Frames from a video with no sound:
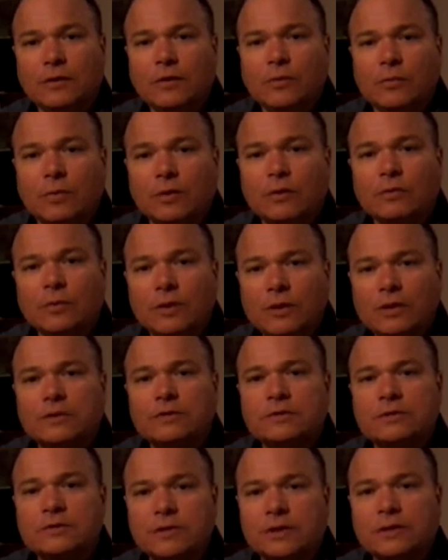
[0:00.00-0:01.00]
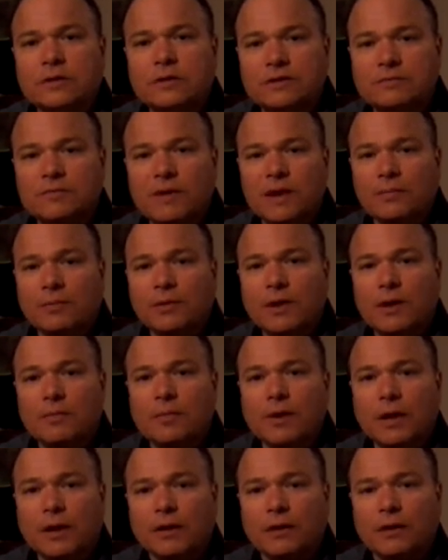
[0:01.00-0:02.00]
When are we going to string these people up
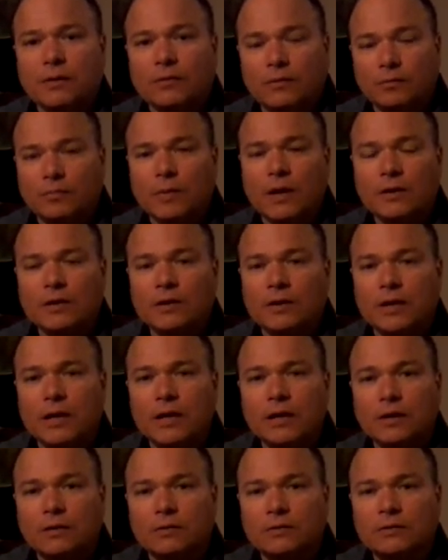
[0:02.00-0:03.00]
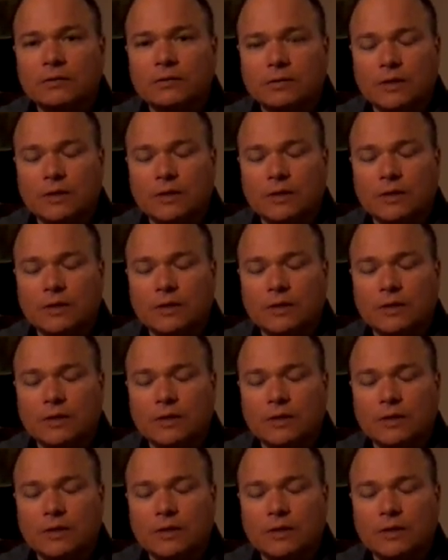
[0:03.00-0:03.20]
by their heels?